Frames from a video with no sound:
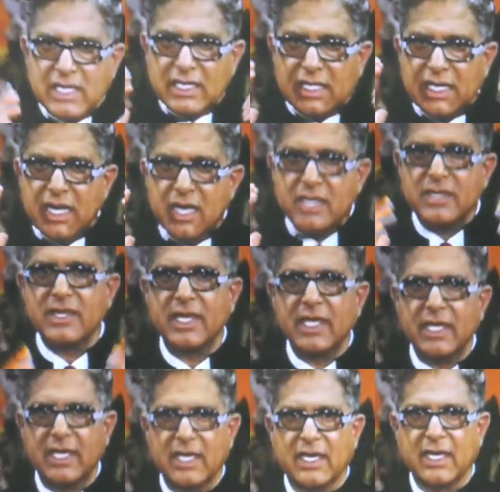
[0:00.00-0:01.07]
Clear
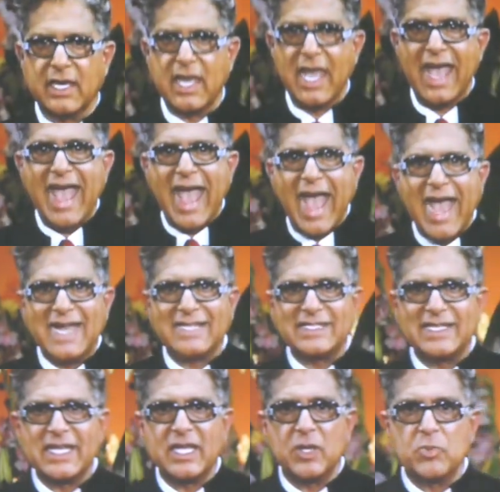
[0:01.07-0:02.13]
thinking,
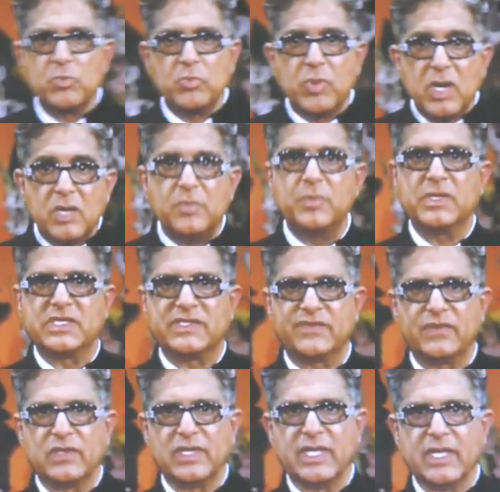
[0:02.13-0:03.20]
acting
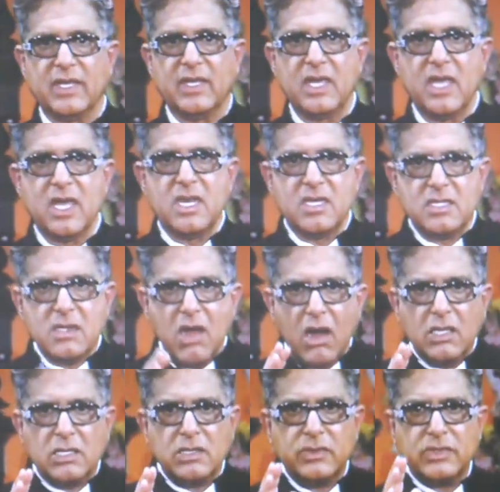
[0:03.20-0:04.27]
purposefully,
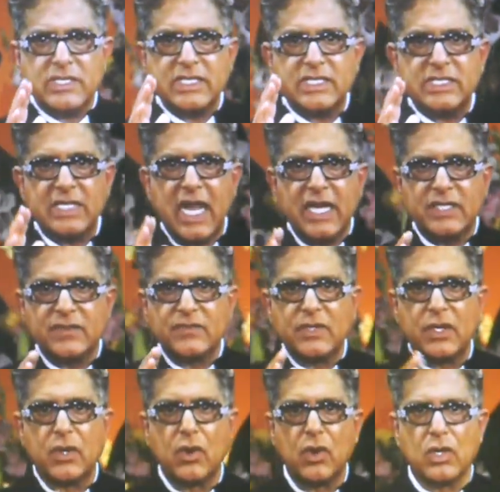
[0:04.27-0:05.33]
not losing sight of
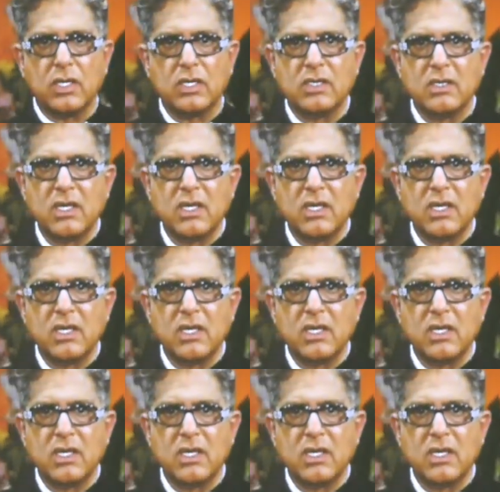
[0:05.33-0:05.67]
the goal,